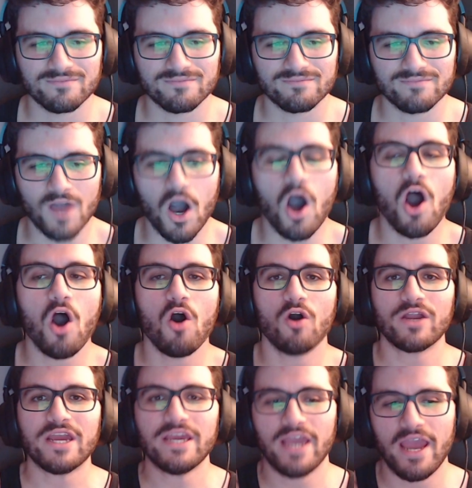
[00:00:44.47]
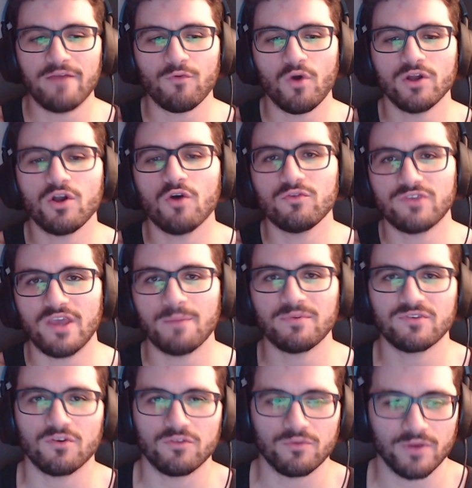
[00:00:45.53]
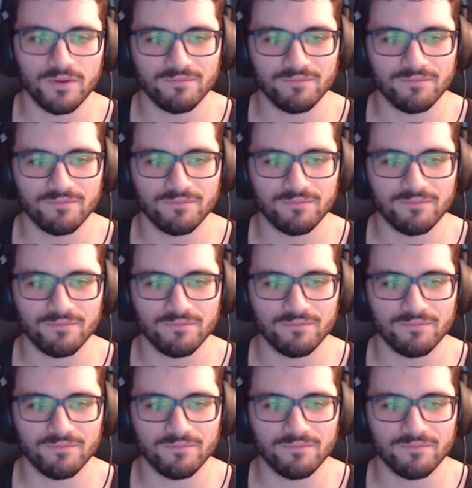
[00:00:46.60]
Oh, okay, yeah, everyone go see episode 3.